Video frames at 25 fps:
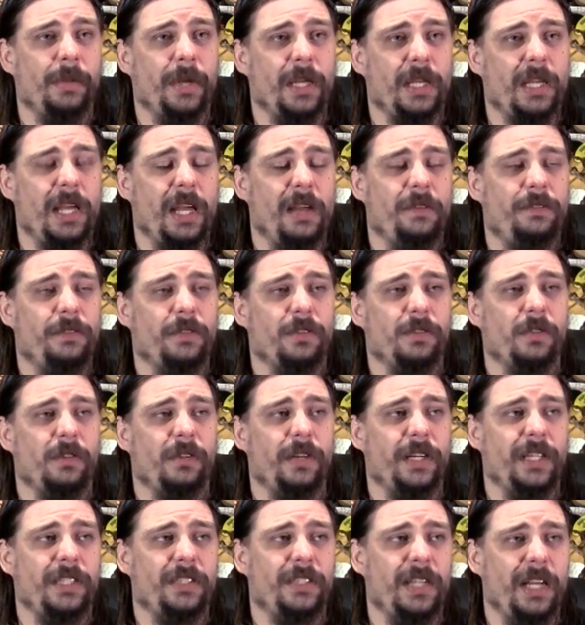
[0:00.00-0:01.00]
I mean, Kiefer's
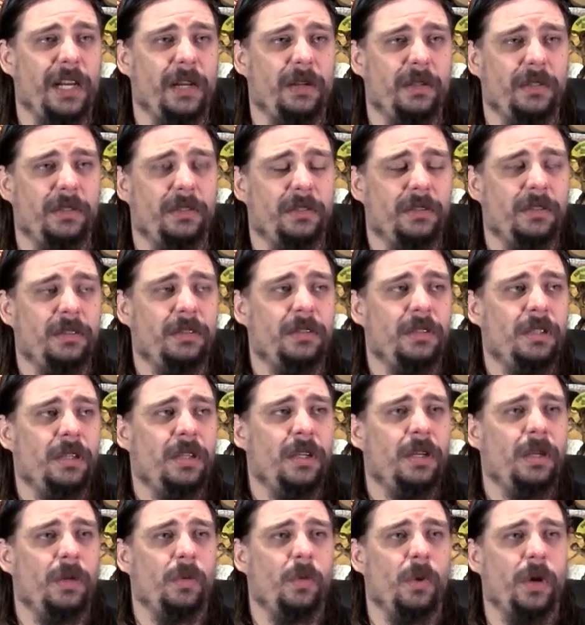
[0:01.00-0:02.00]
already said he
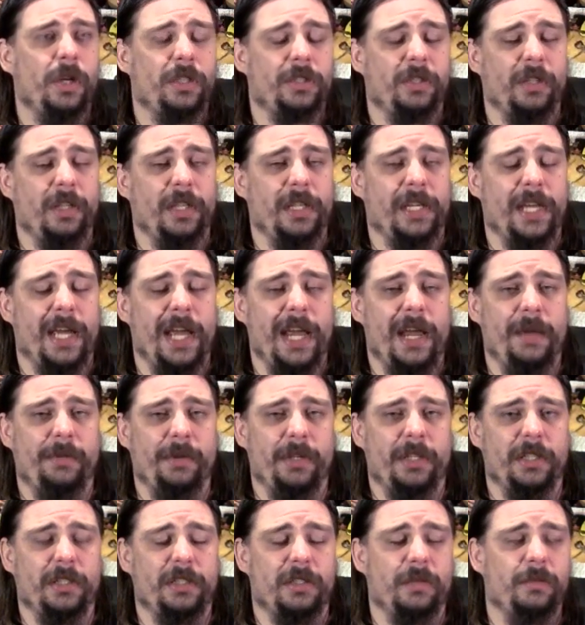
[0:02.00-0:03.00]
worked on the game.
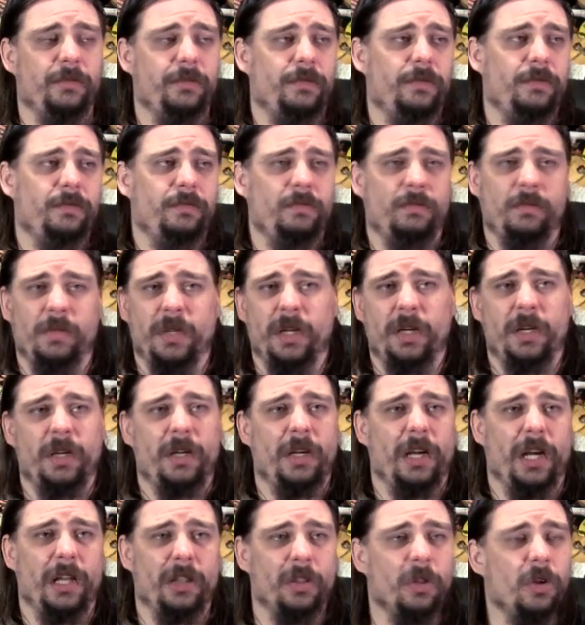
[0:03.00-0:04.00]
He did some.
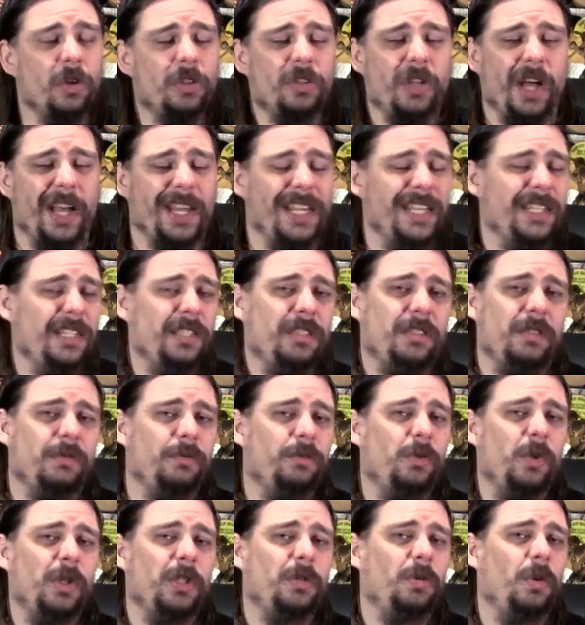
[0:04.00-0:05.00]
It looks like he did
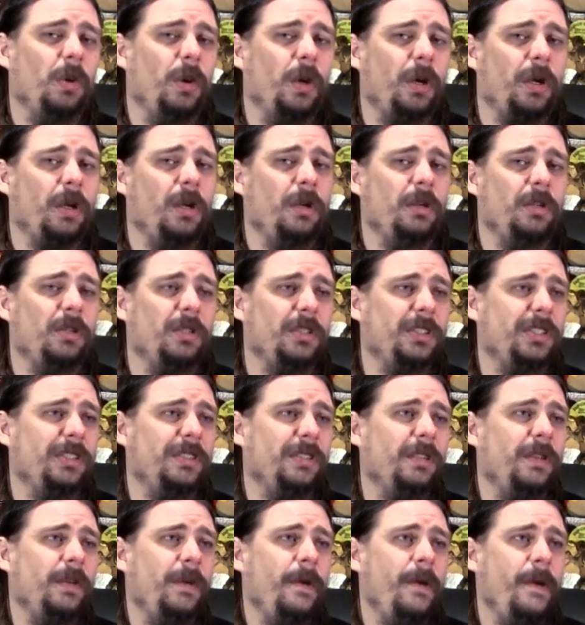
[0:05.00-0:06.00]
some voice work
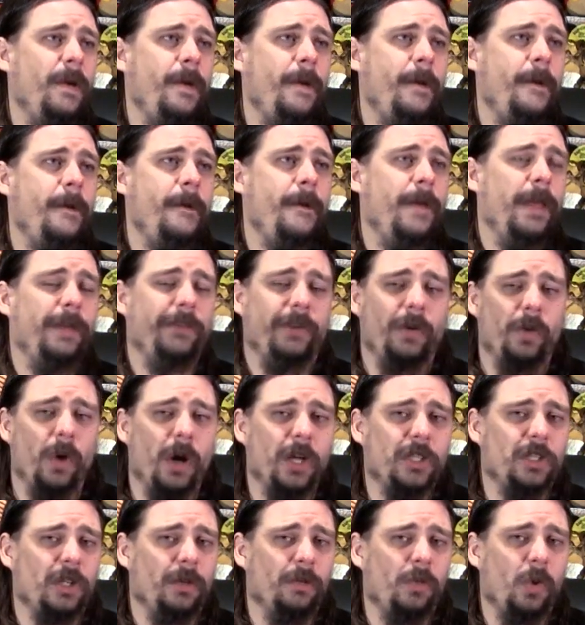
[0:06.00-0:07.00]
because if he
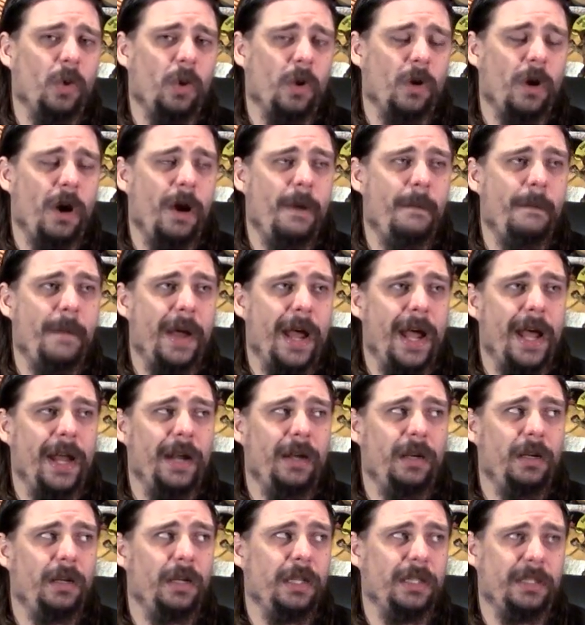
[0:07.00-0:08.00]
worked on Mortal
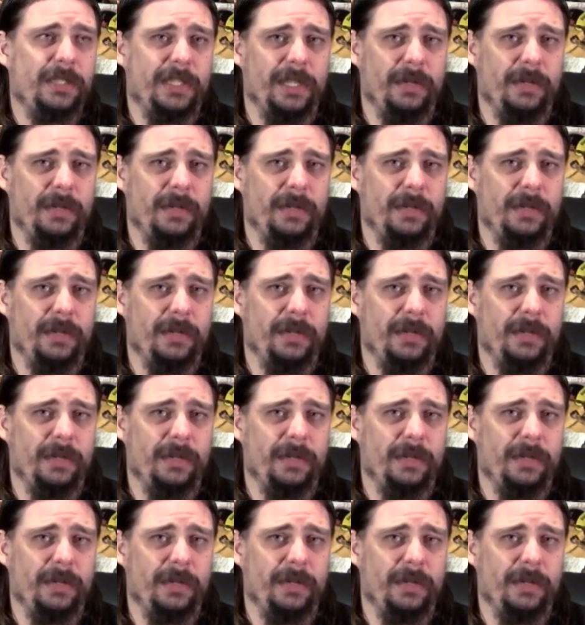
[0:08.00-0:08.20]
Kombat, it